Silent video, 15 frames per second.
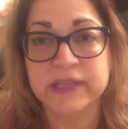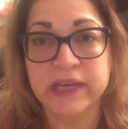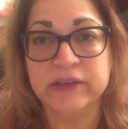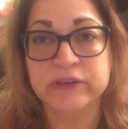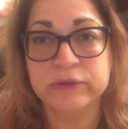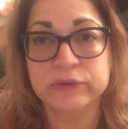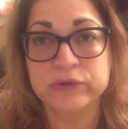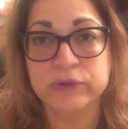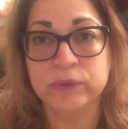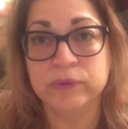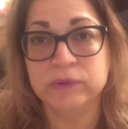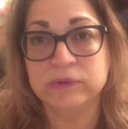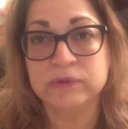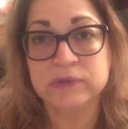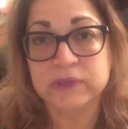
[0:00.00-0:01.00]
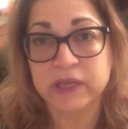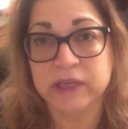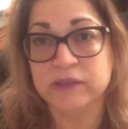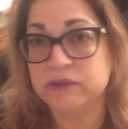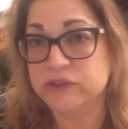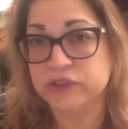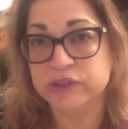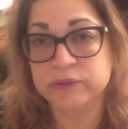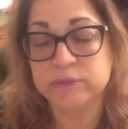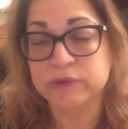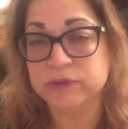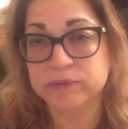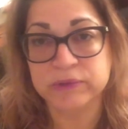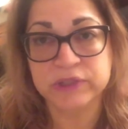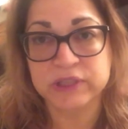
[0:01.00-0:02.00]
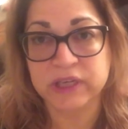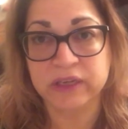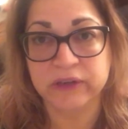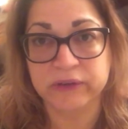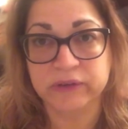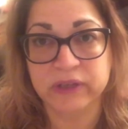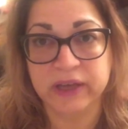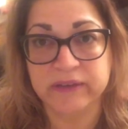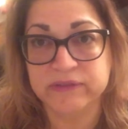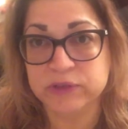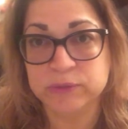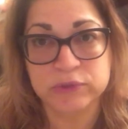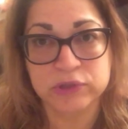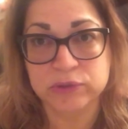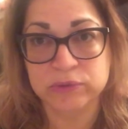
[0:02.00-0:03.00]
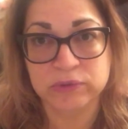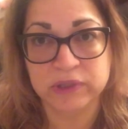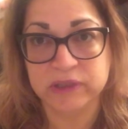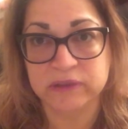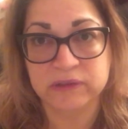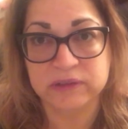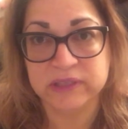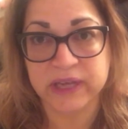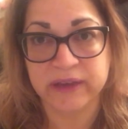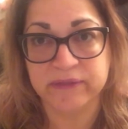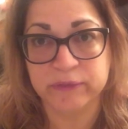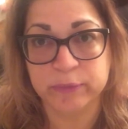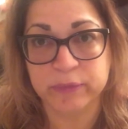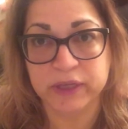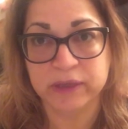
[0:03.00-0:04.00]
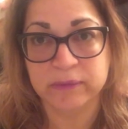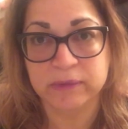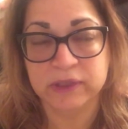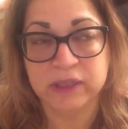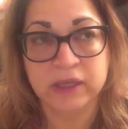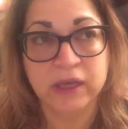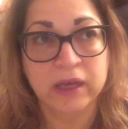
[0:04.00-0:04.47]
10 years old, and she was risking her life. She was too little to have a baby.